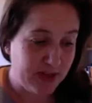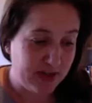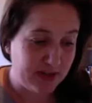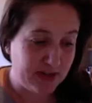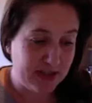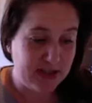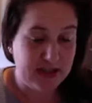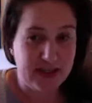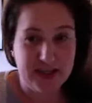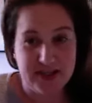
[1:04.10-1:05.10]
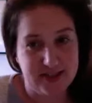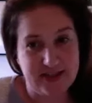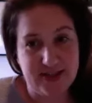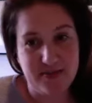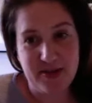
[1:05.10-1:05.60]
that. This
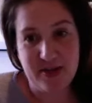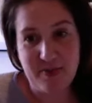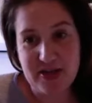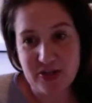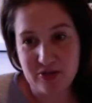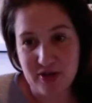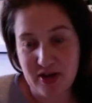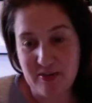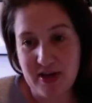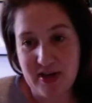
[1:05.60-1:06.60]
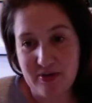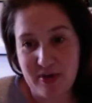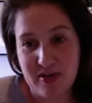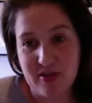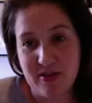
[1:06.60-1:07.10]
is something I've been talking about
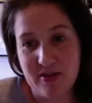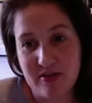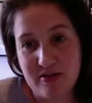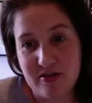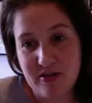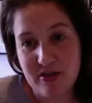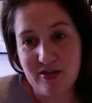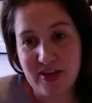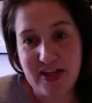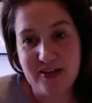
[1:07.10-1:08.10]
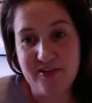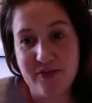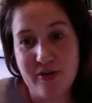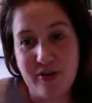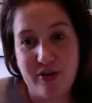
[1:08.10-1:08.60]
with colleagues
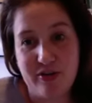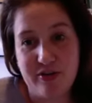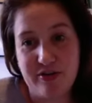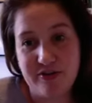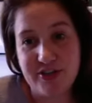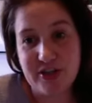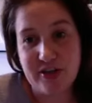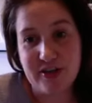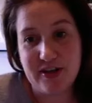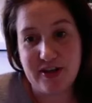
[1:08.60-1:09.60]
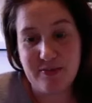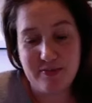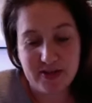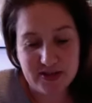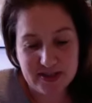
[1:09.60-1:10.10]
for a long
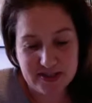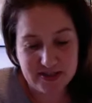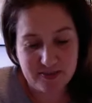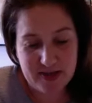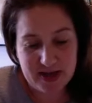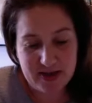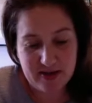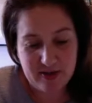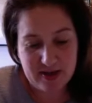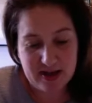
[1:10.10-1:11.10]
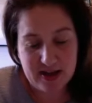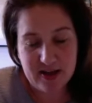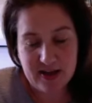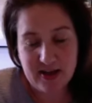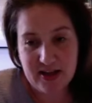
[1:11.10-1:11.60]
time, just about whether